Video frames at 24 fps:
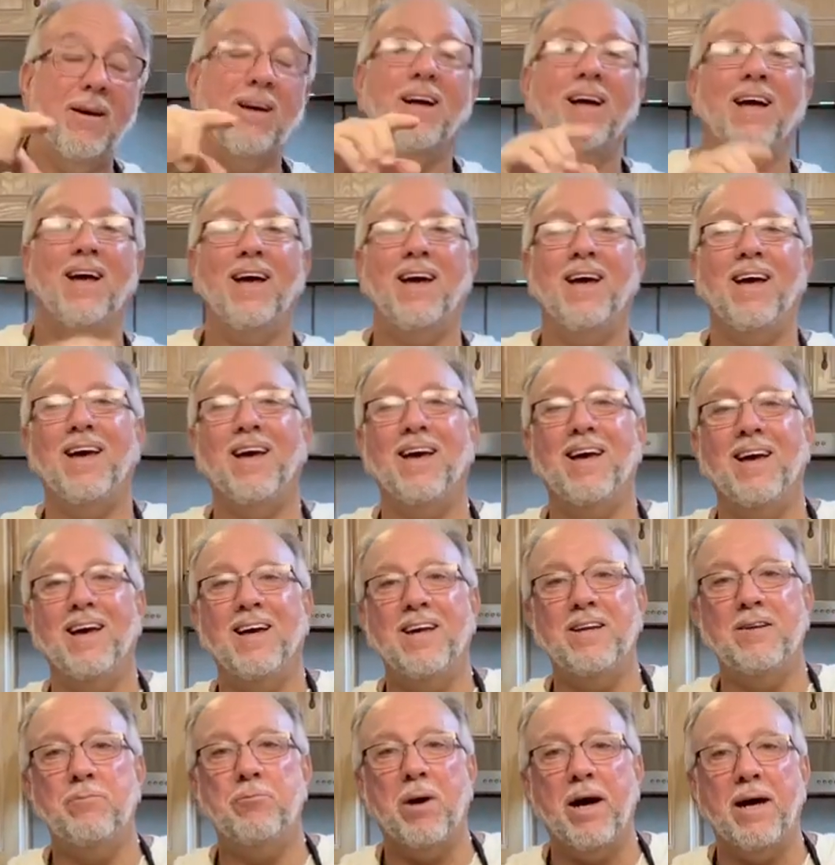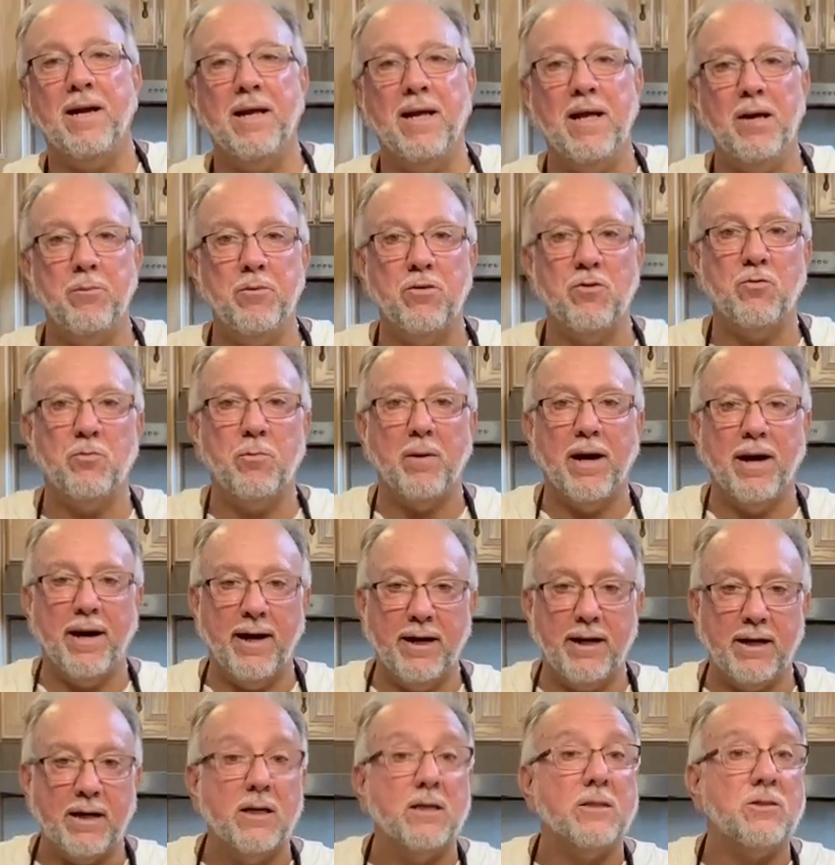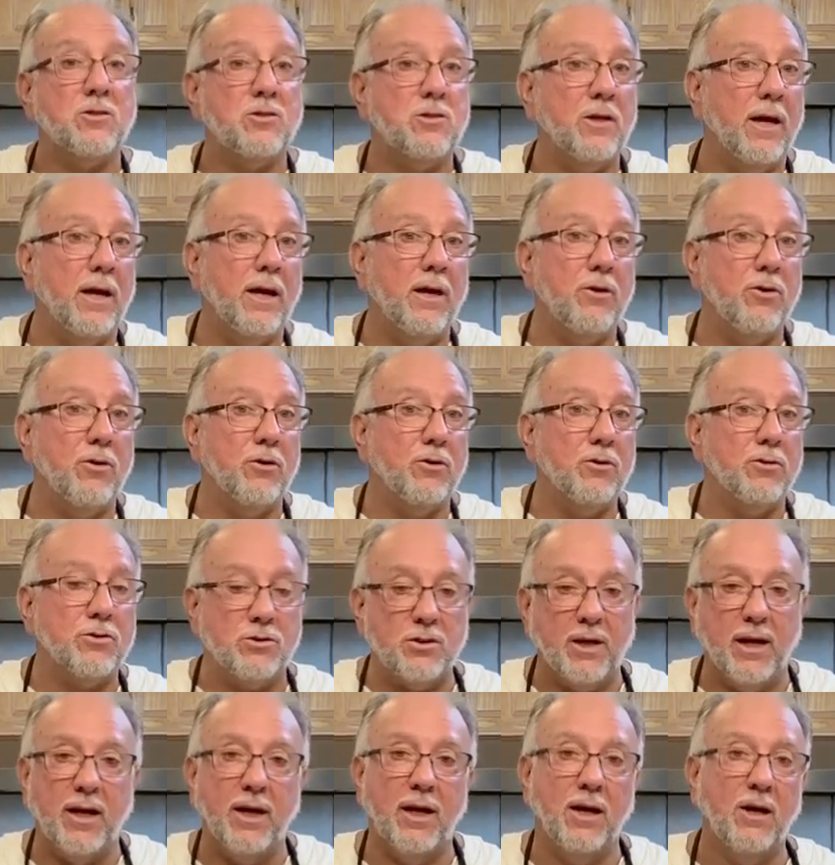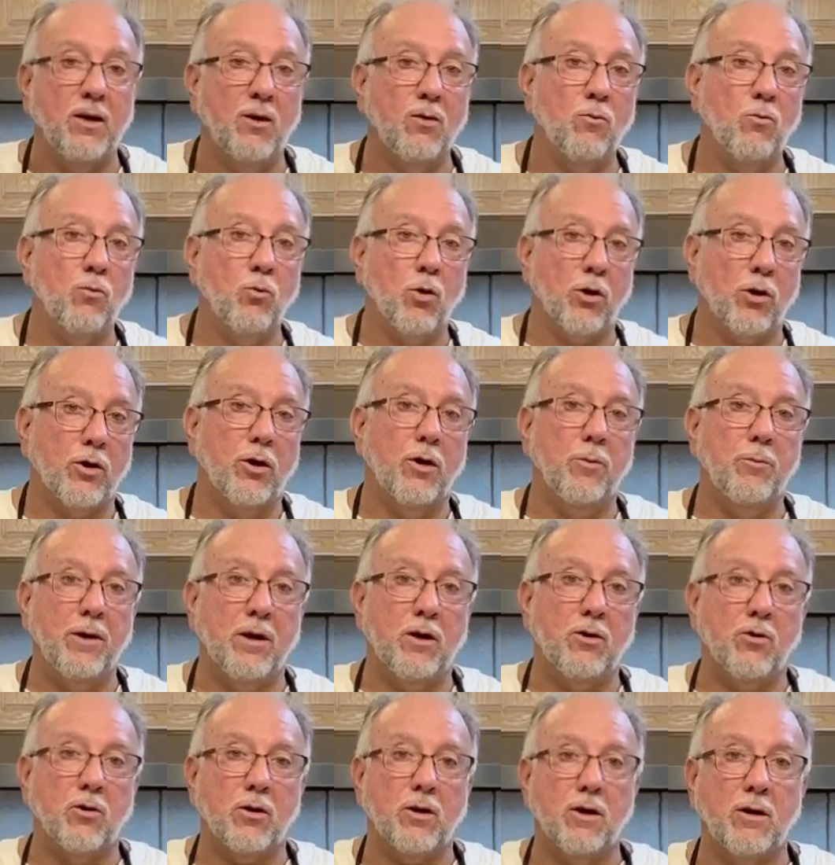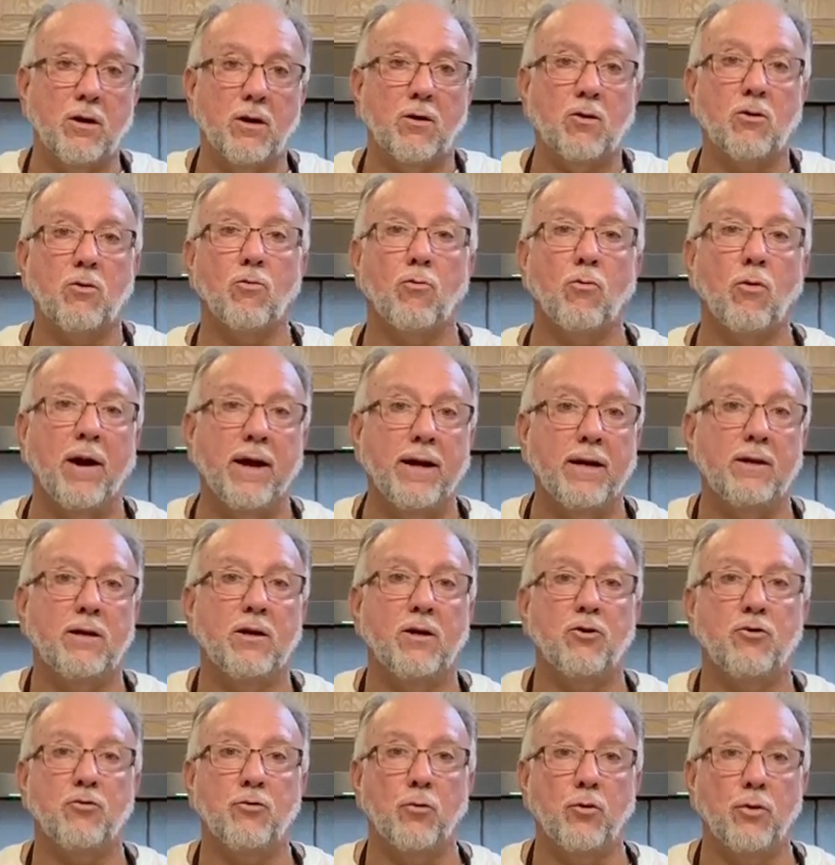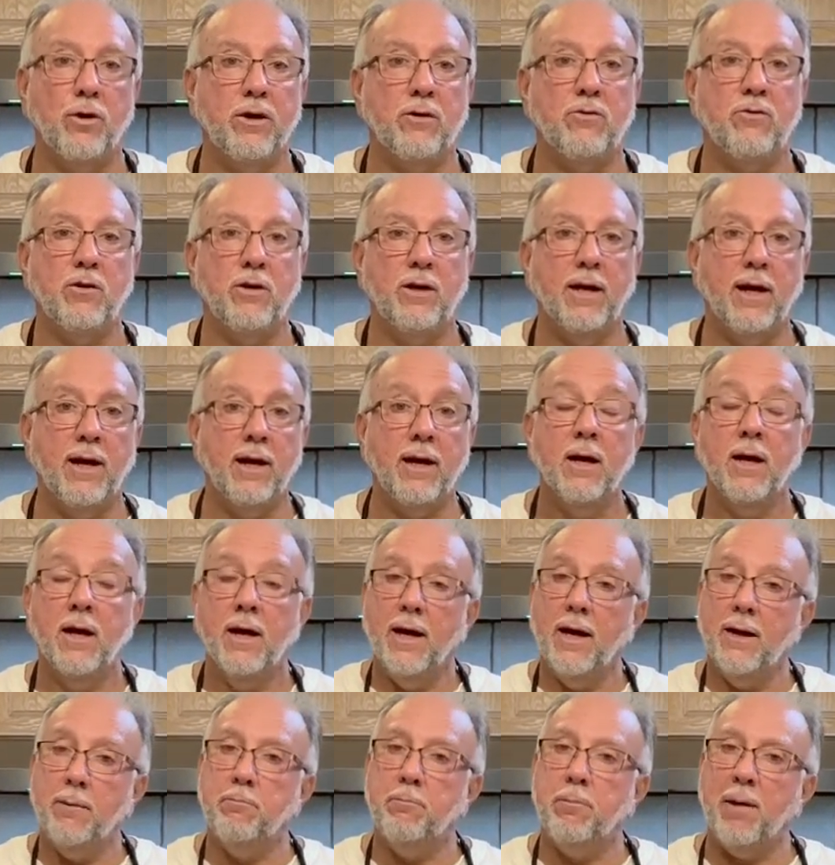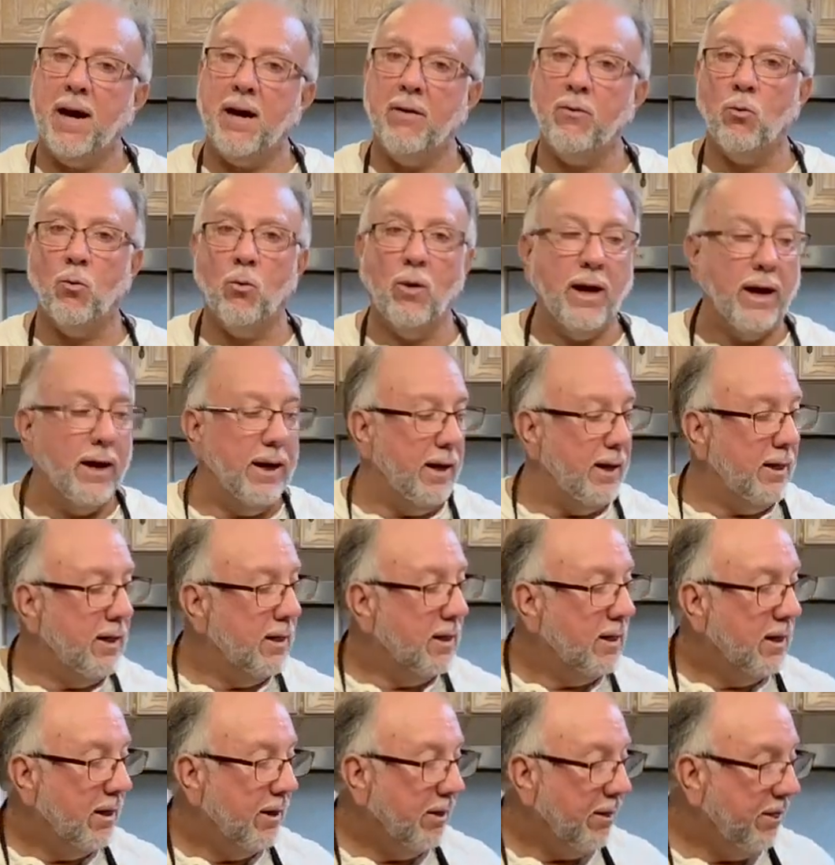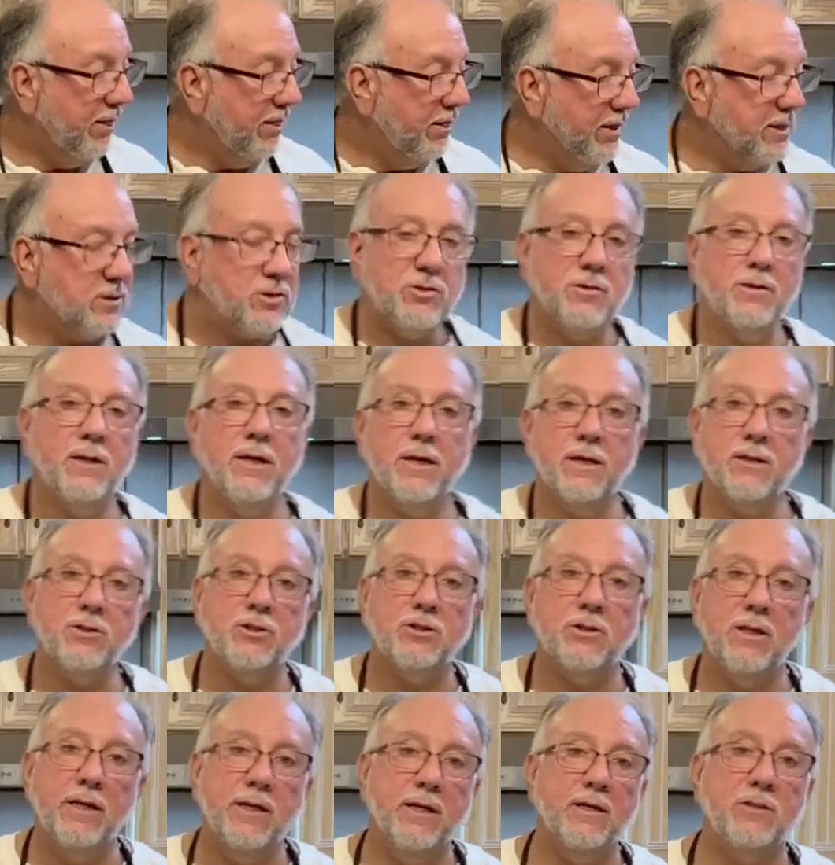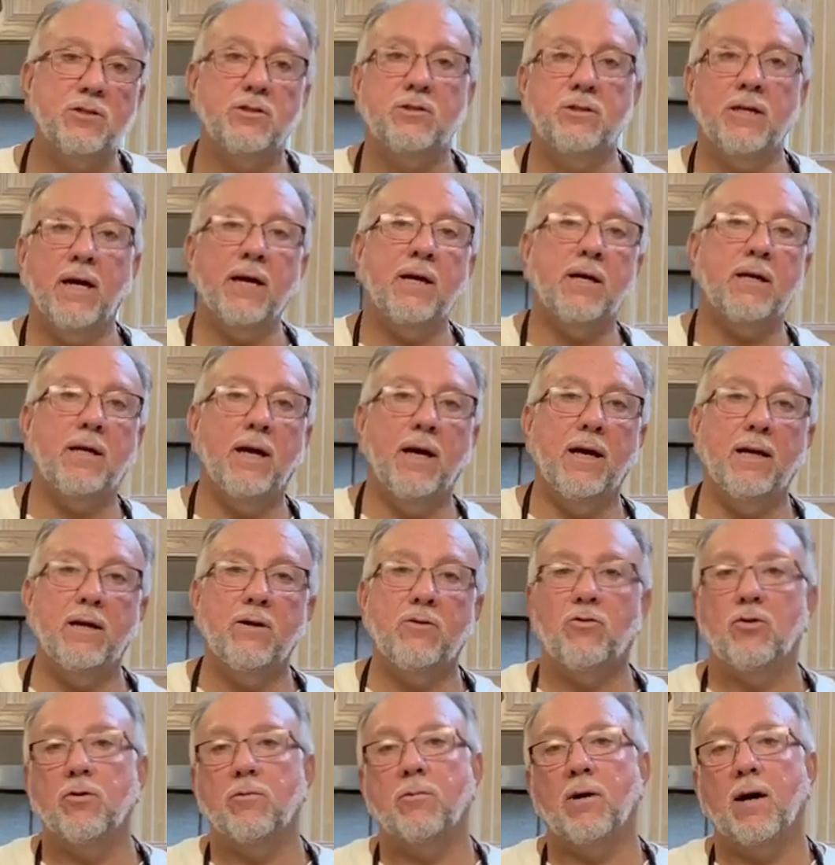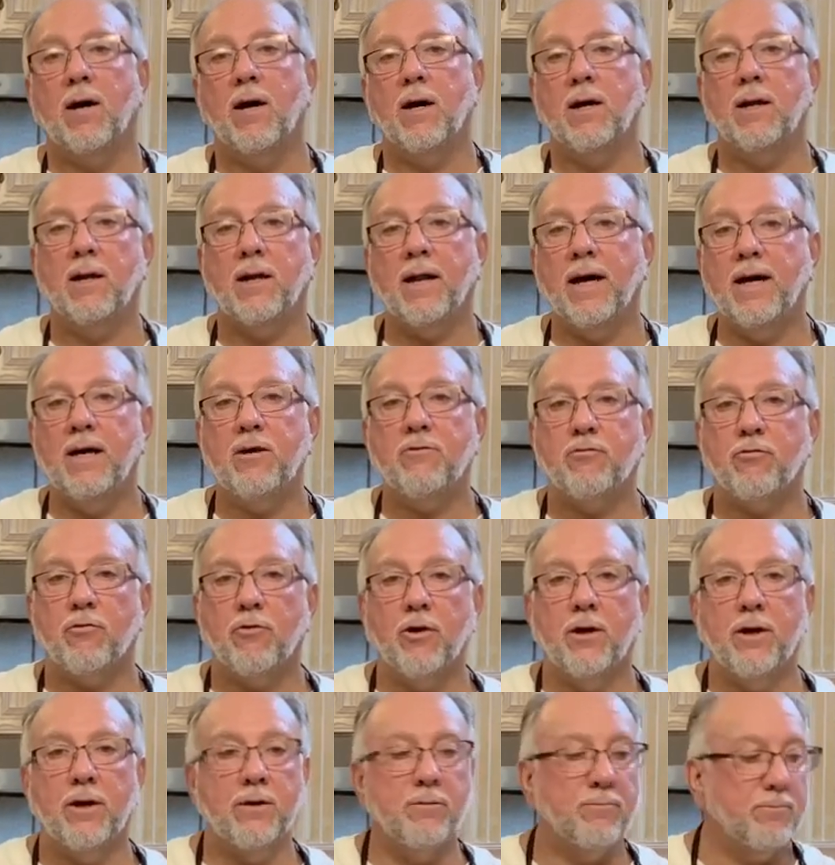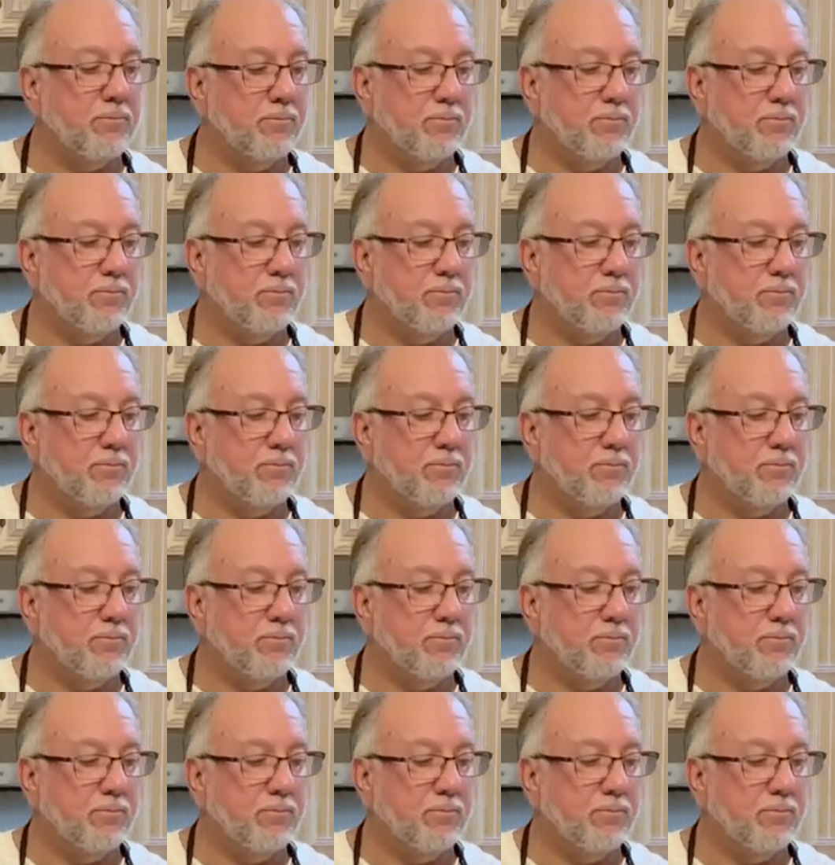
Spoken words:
And my name is Mike Sanders, and we're going to be cooking a great dish for you today. And by the way, this dish is dedicated to my late friend,